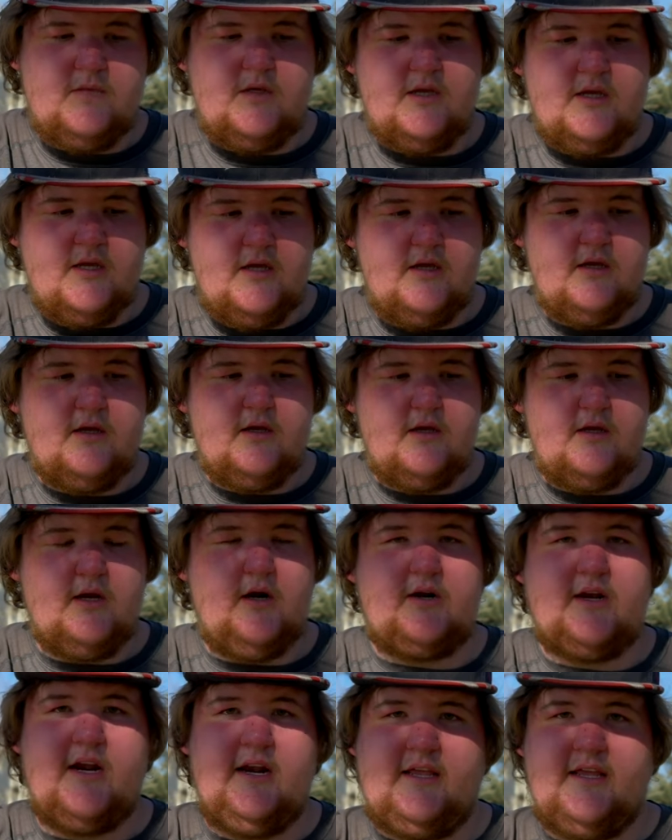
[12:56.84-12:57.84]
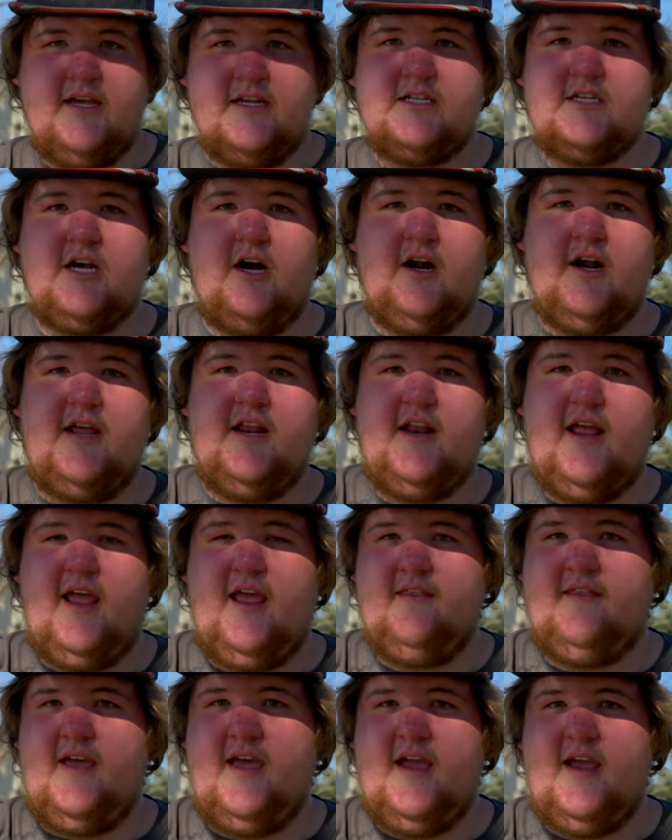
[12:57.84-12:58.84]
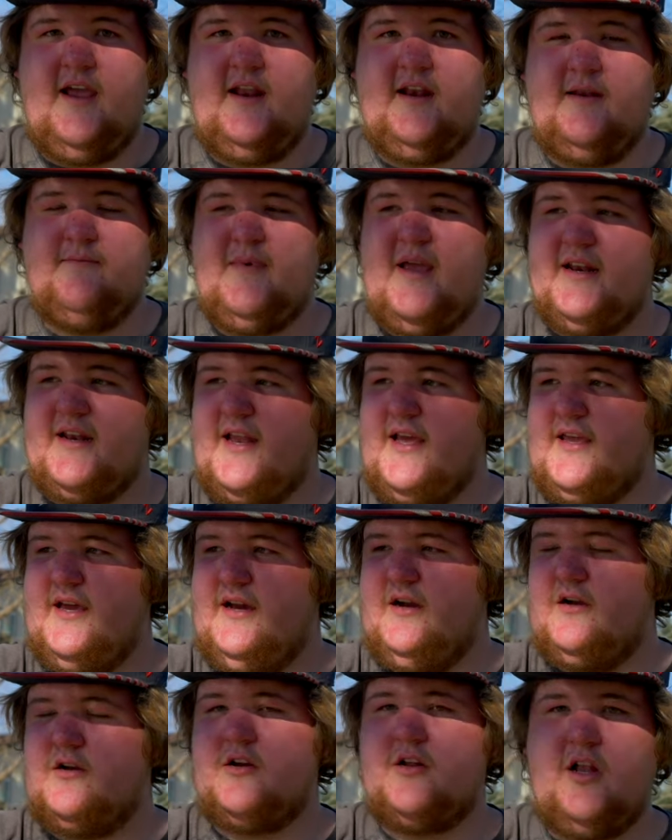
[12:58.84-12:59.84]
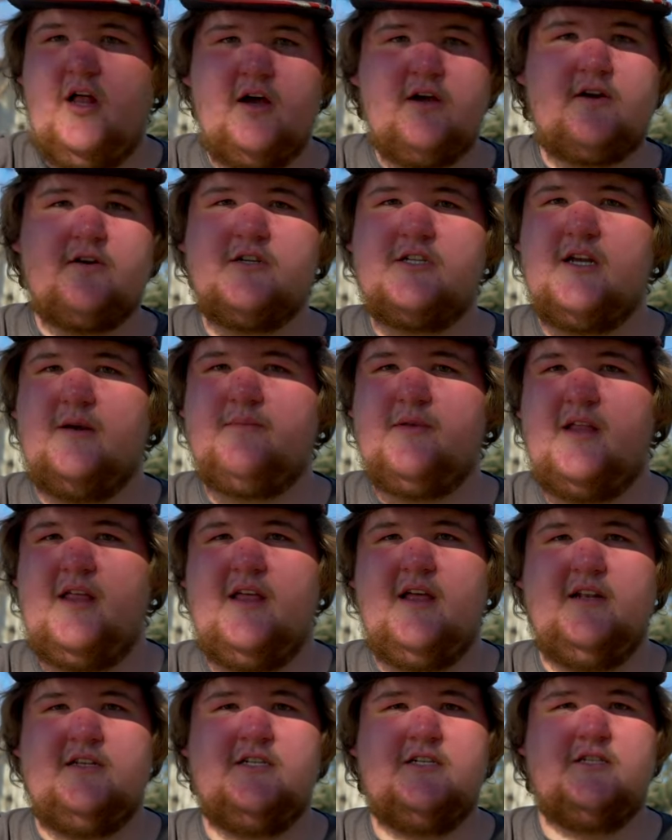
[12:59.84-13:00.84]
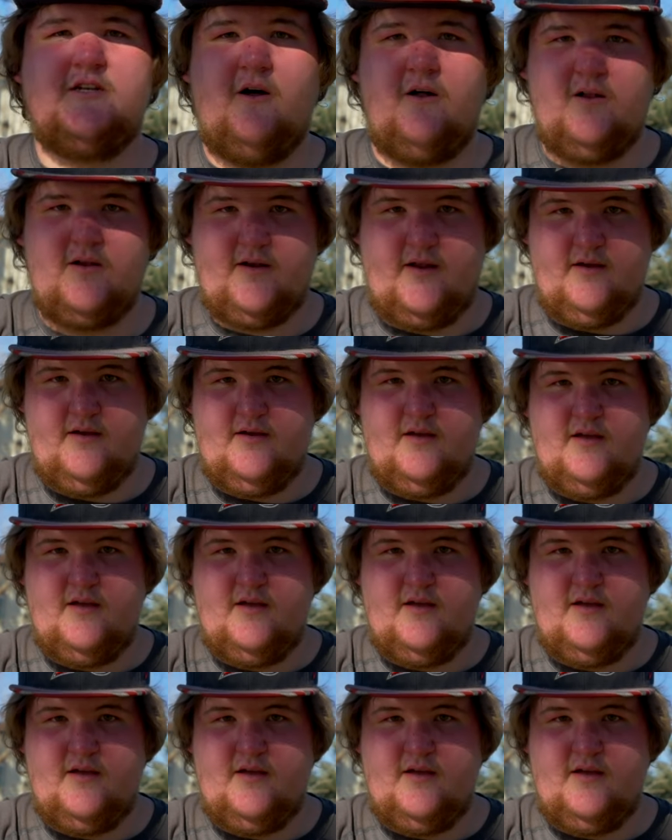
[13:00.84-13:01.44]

he, you know, kind of gets on it, and then it made like a clunk or something, and then it stalled.